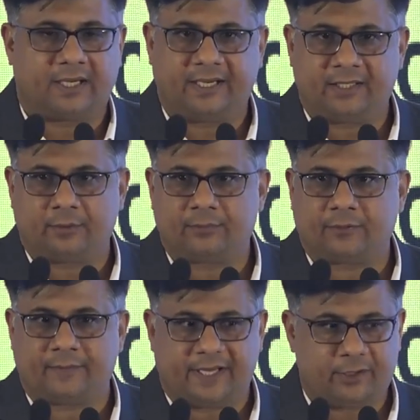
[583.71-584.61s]
in terms
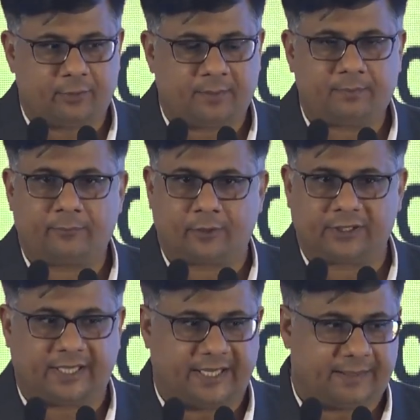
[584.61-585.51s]
of AUM for
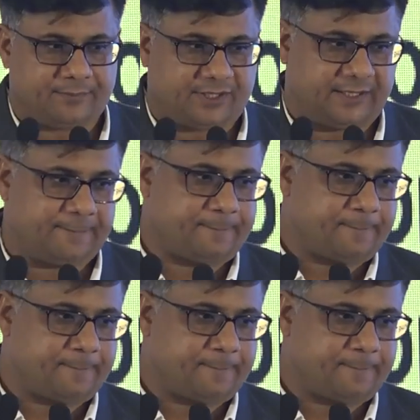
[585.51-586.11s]
the AMC.